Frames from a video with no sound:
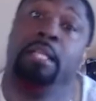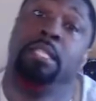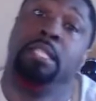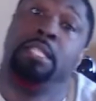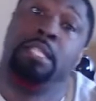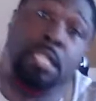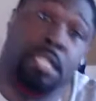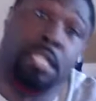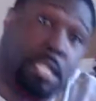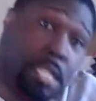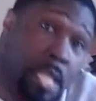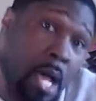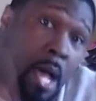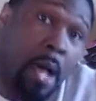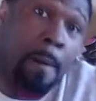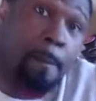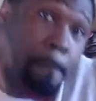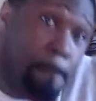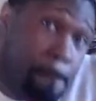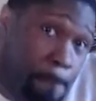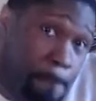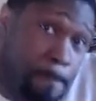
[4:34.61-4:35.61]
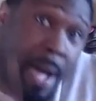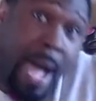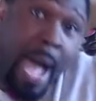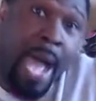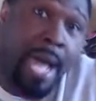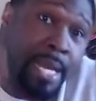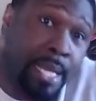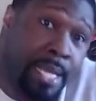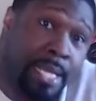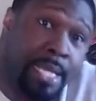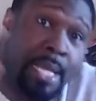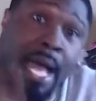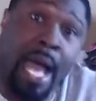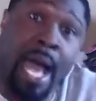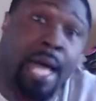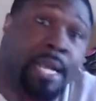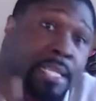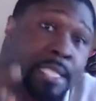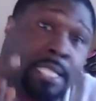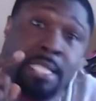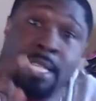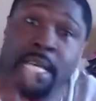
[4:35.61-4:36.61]
Somebody
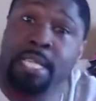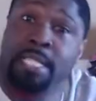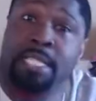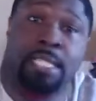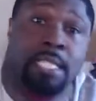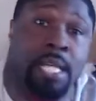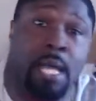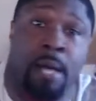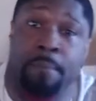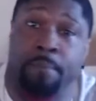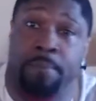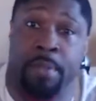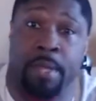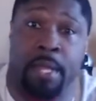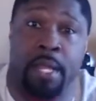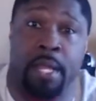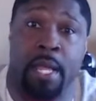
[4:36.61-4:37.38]
got to say something.